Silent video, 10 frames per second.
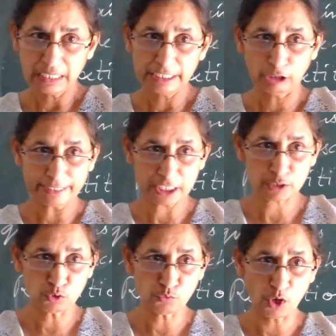Now let us
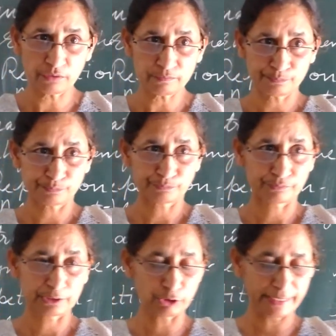move
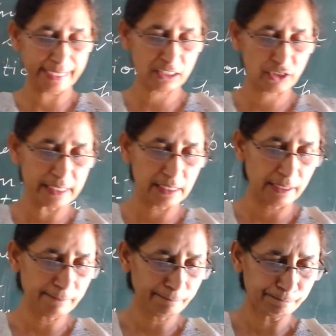on to the next
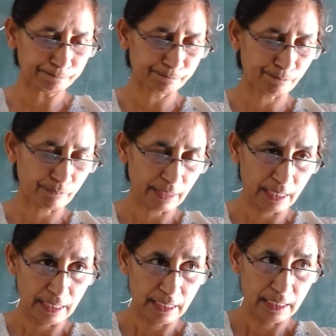stanza.
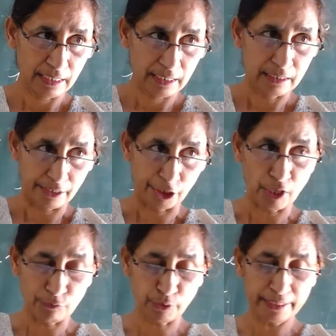You
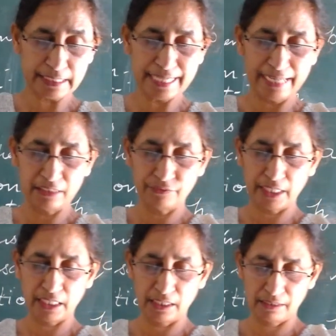have to understand it
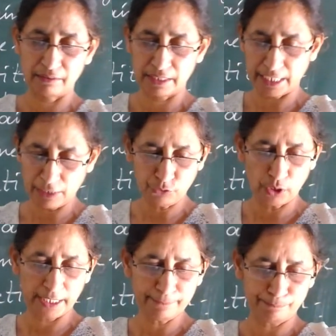very
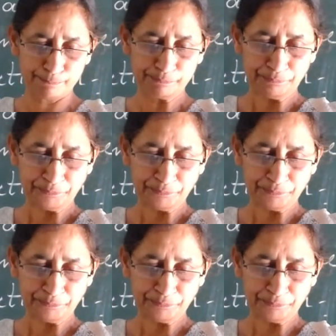carefully.